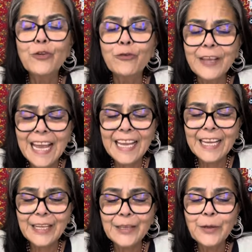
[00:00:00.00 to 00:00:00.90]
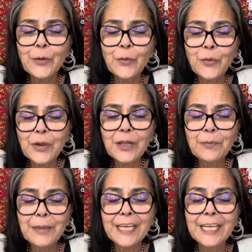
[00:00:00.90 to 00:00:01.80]
gained will
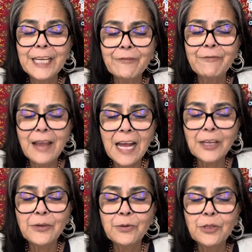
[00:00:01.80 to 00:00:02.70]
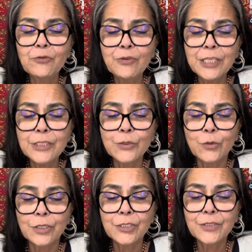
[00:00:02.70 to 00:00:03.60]
be an invaluable
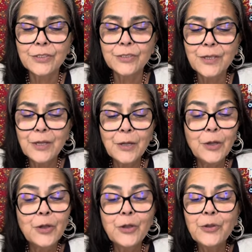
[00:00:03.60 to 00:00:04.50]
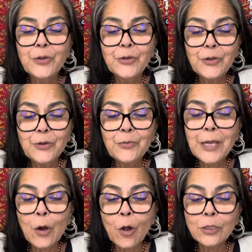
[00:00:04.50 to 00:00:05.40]
resource. You may
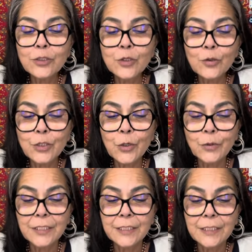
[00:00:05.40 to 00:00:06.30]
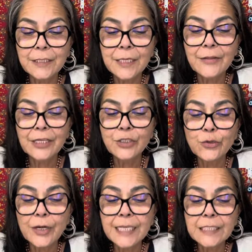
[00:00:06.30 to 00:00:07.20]
also notice that
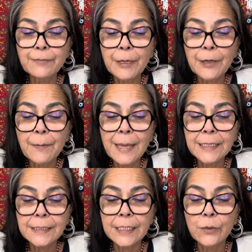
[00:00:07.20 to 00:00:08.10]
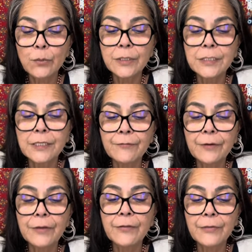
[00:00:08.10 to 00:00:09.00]
you're experimenting with
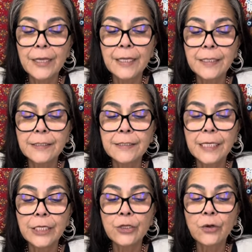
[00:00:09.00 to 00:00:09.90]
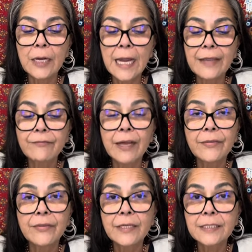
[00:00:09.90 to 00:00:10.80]
different things in your life
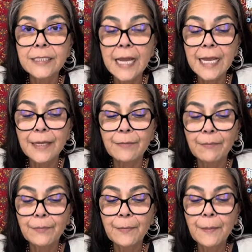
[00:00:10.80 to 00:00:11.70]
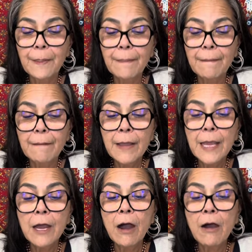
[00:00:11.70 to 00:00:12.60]
at this time.
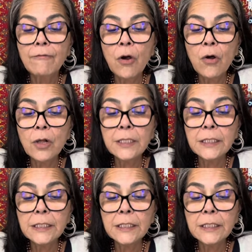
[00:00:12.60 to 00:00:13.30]
All of